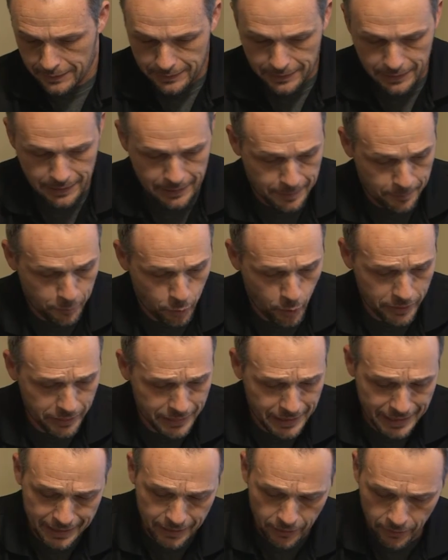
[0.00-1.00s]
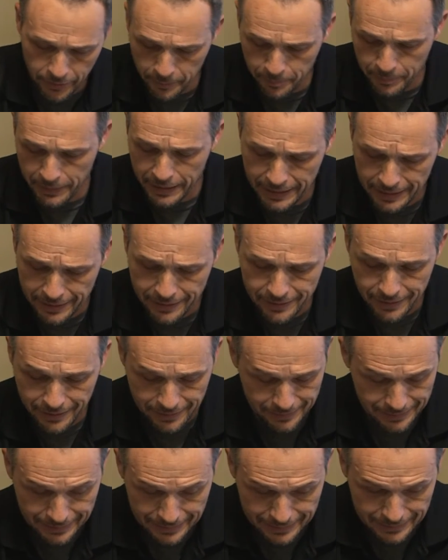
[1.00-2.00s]
One thing on the bed,
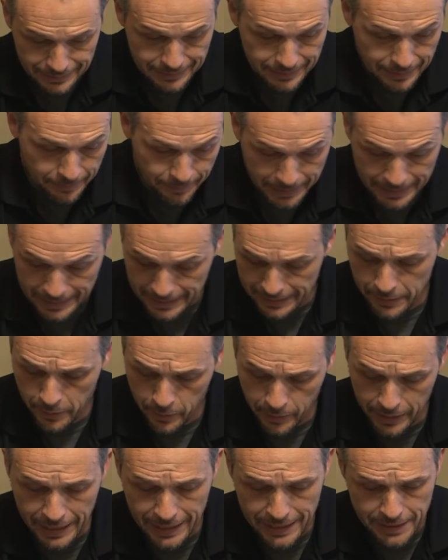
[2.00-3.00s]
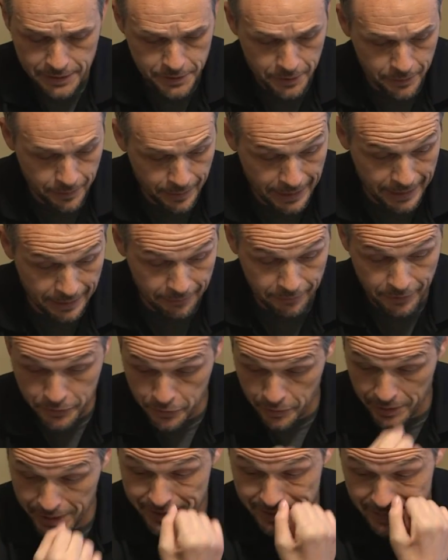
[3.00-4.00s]
I mean, I know guys who have a
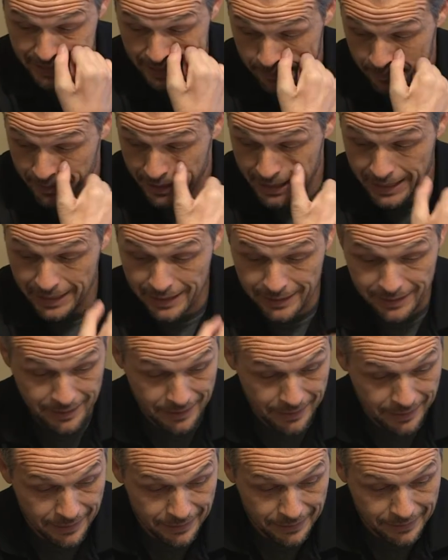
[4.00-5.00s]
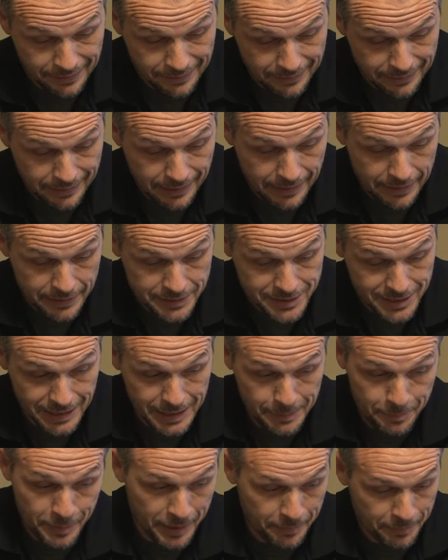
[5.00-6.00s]
dressing bed and a
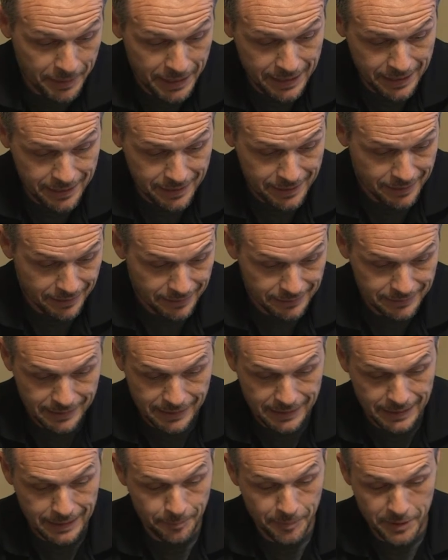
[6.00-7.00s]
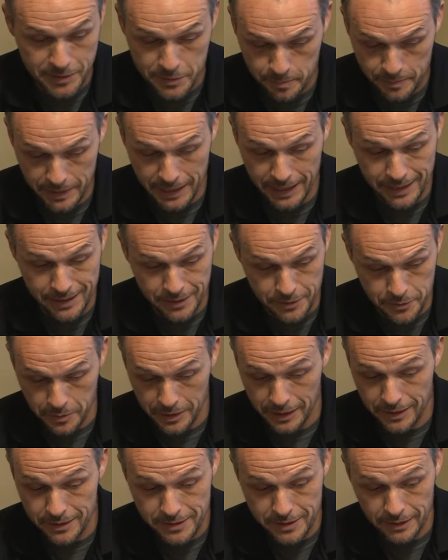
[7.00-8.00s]
sleeping bed. This bed is
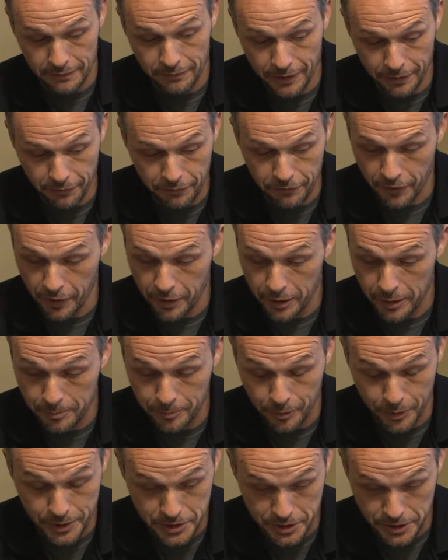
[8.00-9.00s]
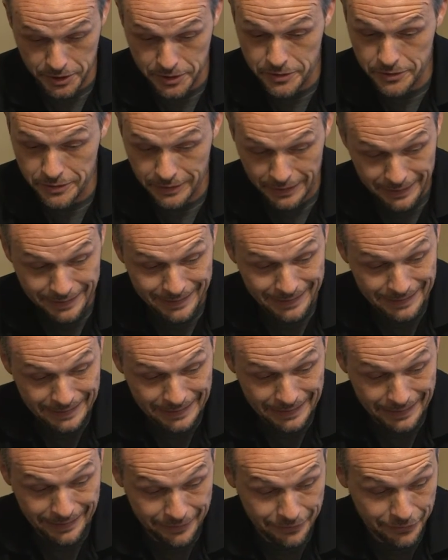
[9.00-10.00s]
relatively firm, which is
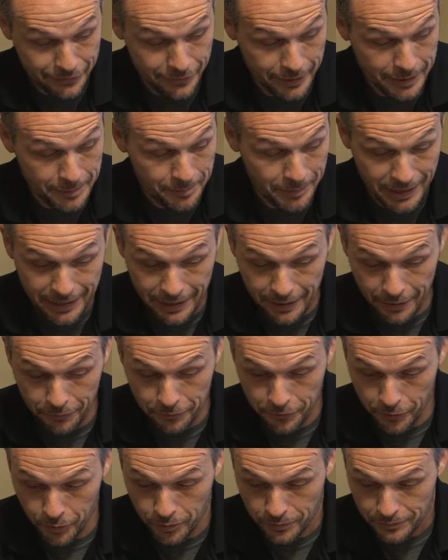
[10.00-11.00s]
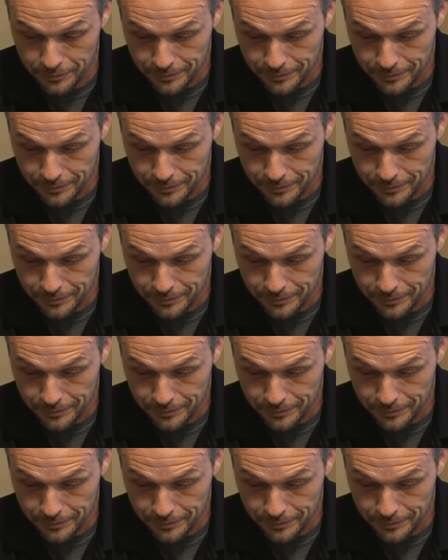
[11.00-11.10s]
extremely helpful,